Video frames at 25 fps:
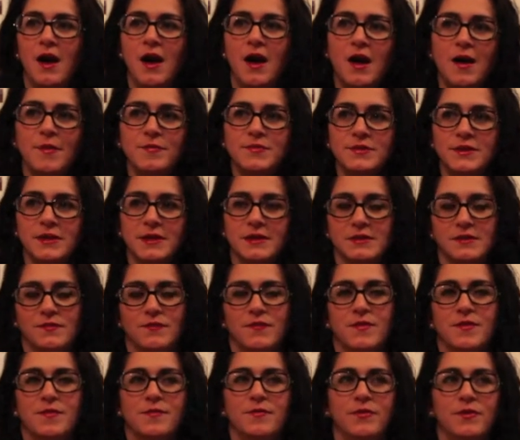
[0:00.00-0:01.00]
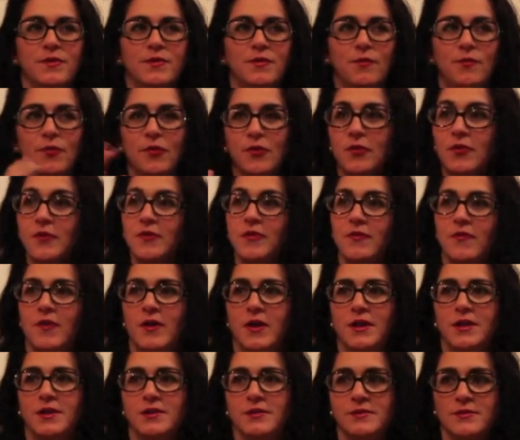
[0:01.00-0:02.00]
objects from the world of
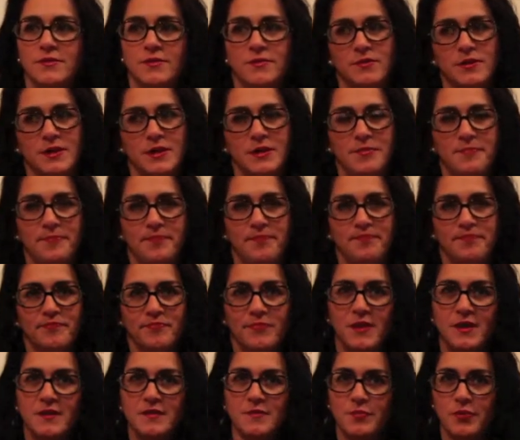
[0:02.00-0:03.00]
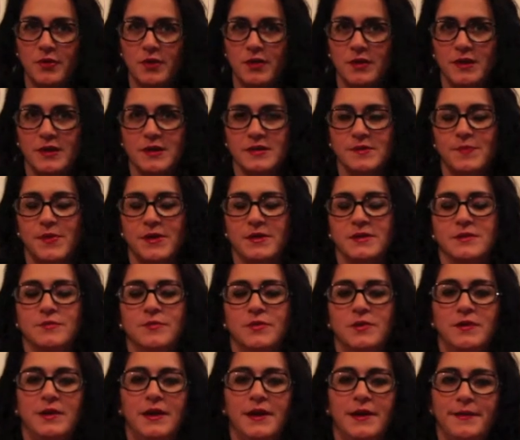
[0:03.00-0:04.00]
art history as broadly as
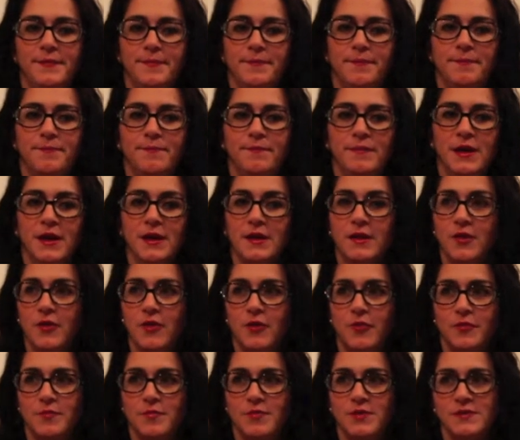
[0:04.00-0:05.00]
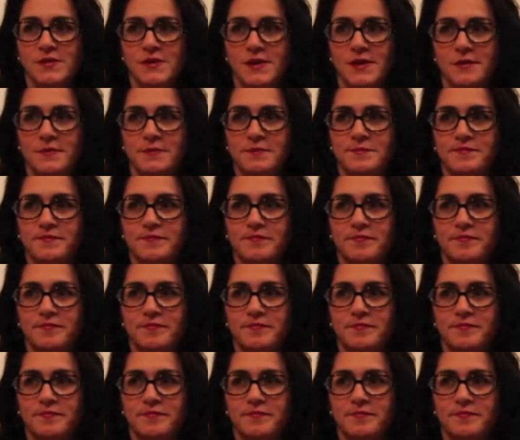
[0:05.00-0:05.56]
possible and make their own museum.